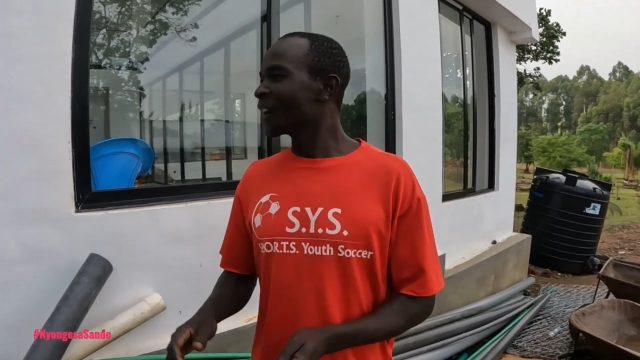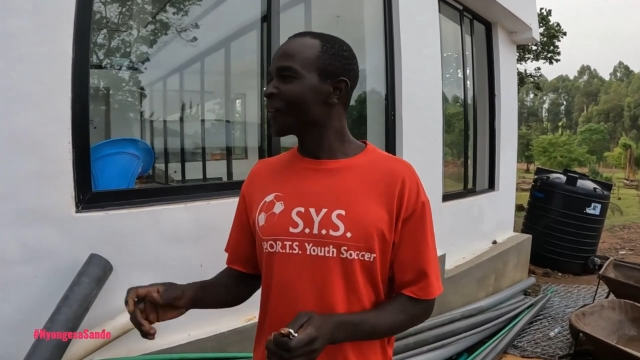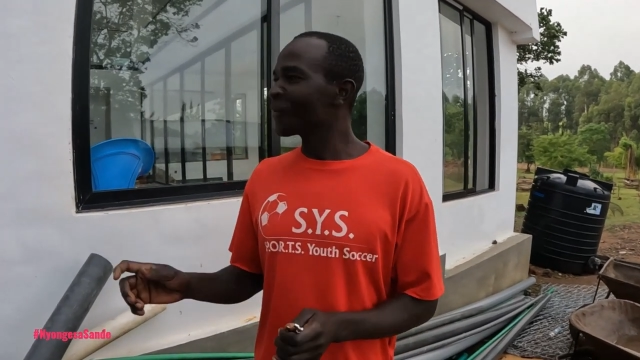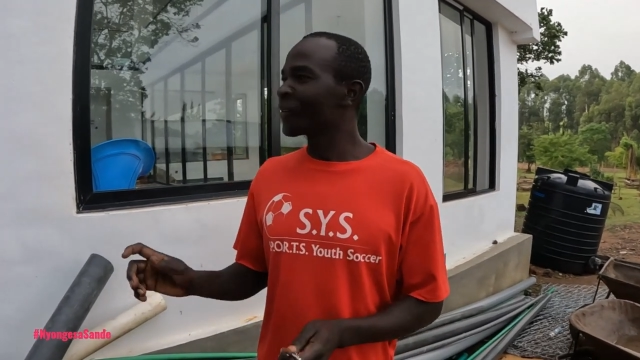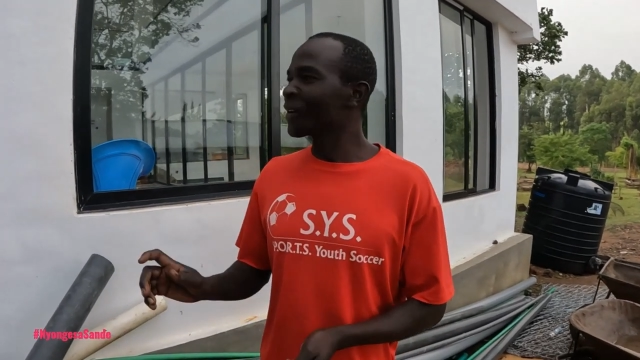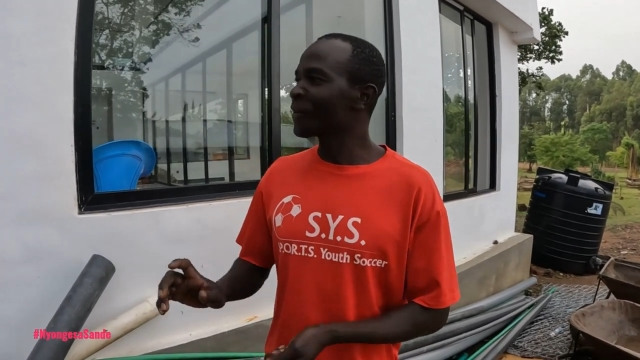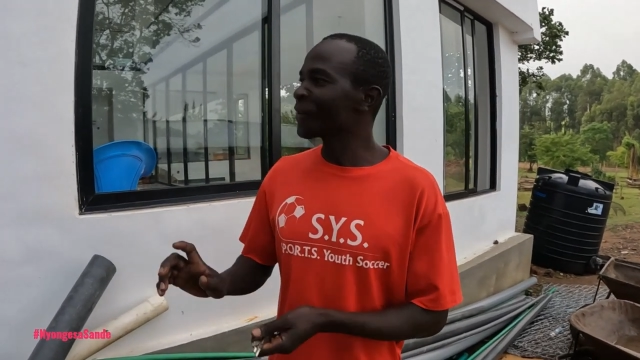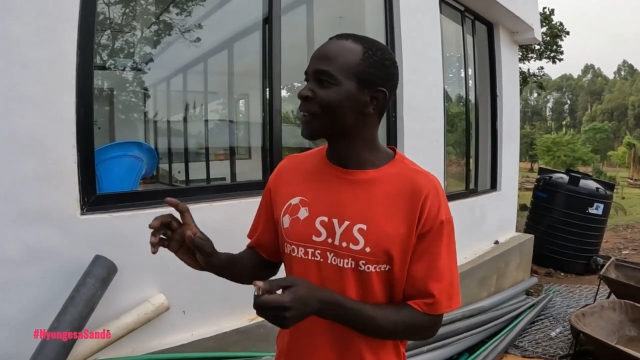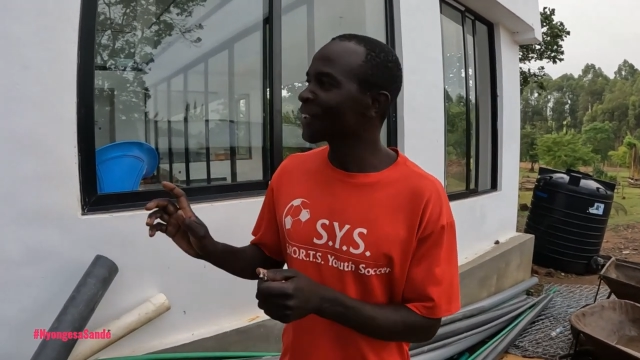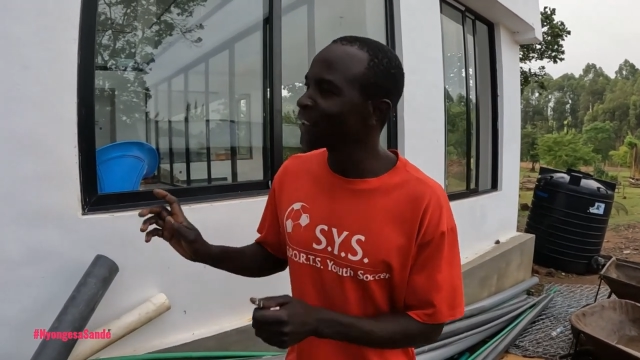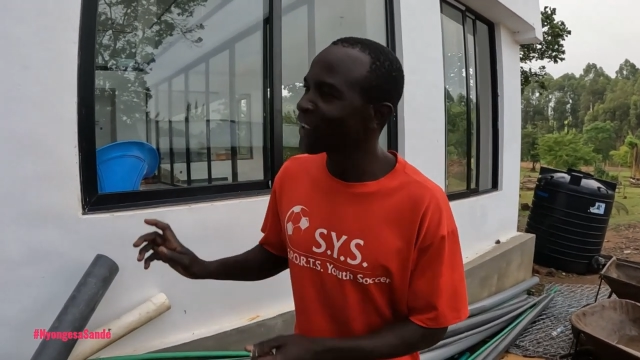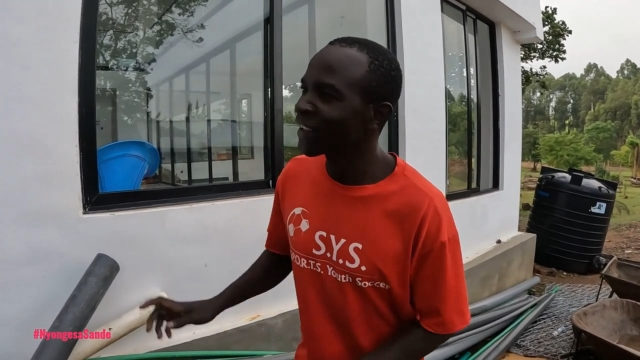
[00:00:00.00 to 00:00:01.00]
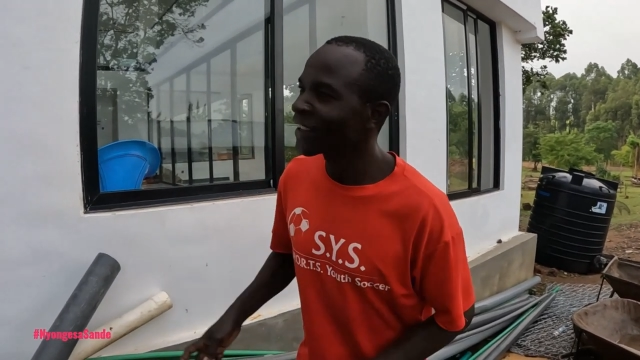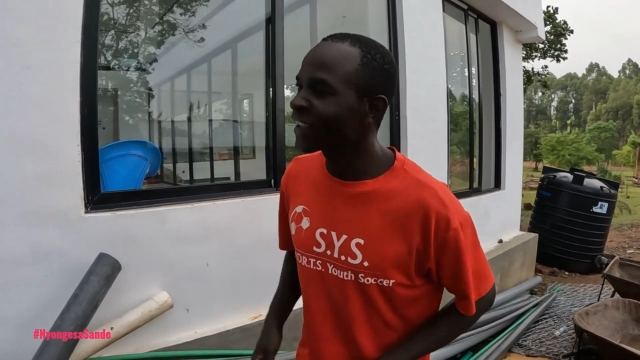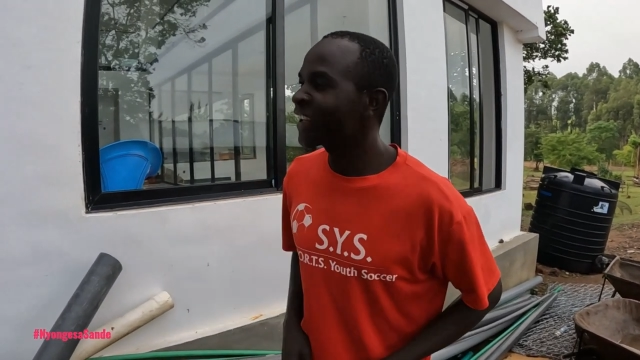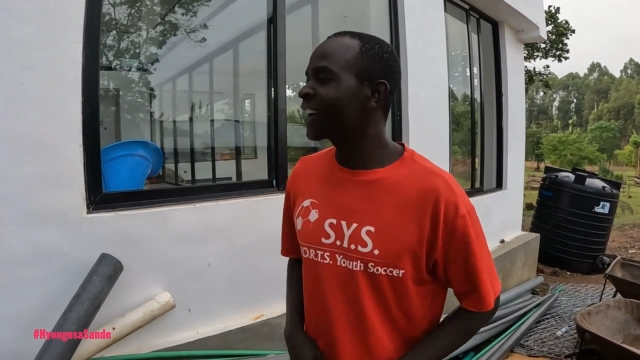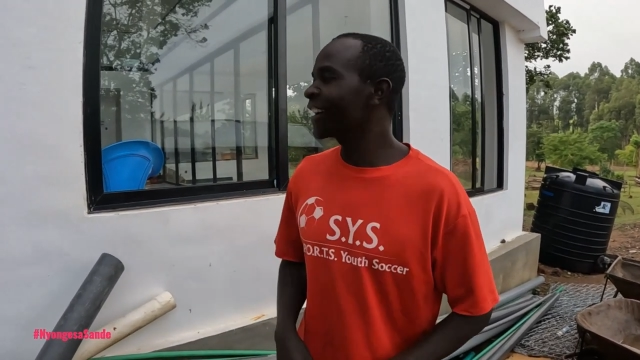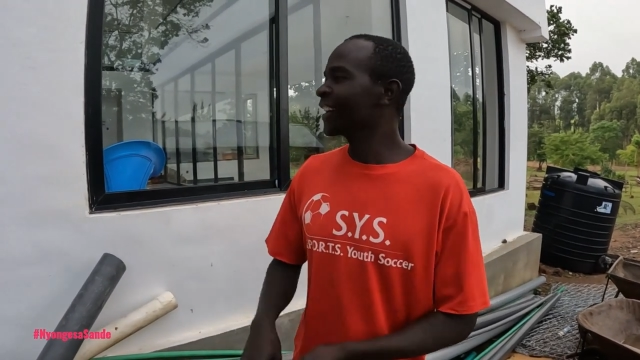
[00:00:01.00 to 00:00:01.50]
have everything
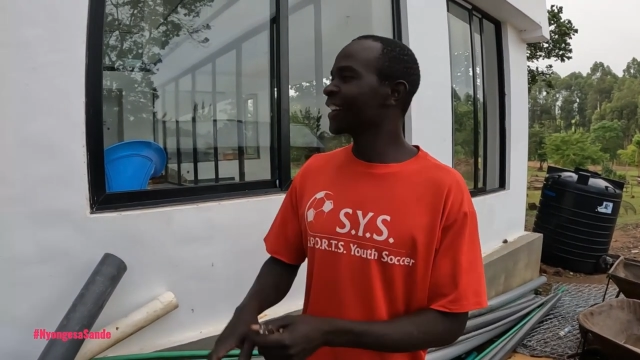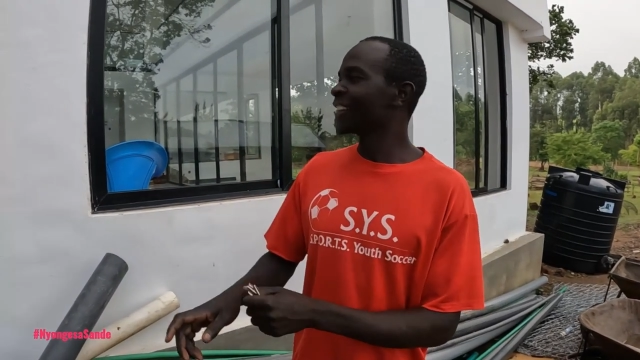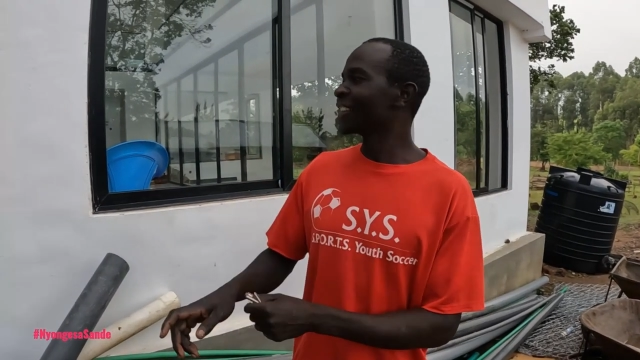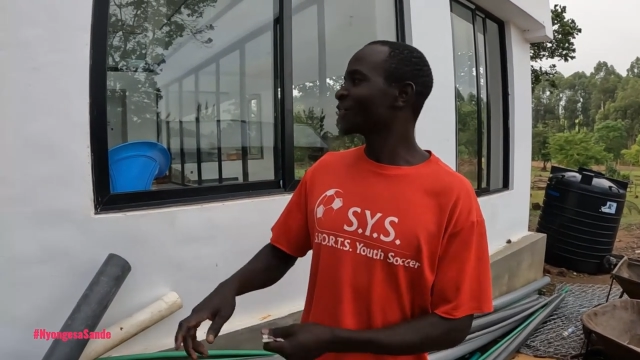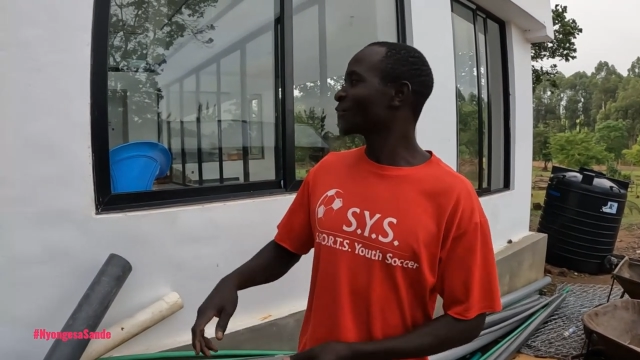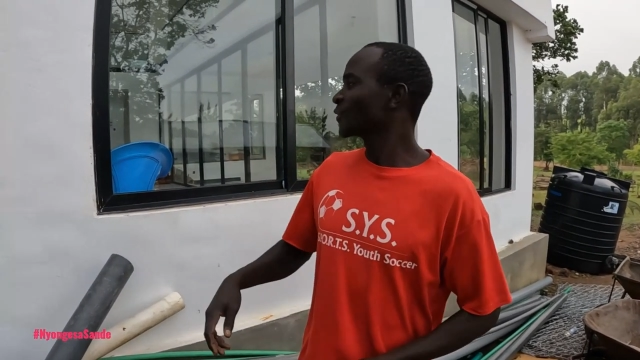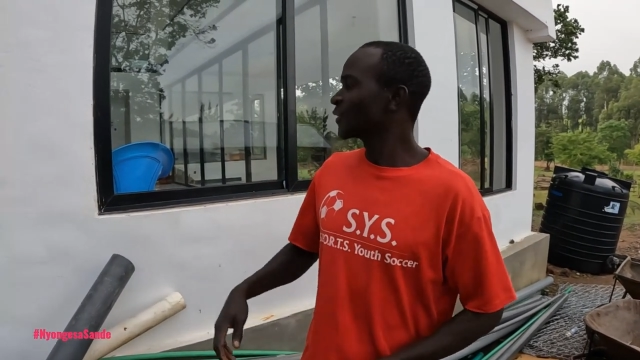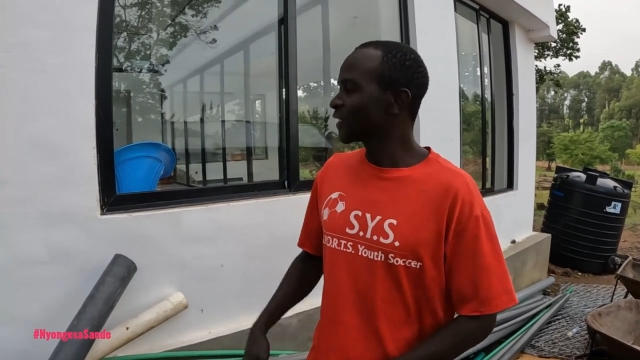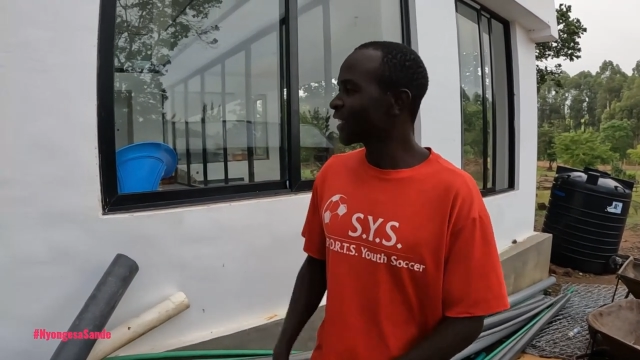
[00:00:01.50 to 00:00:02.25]
here, so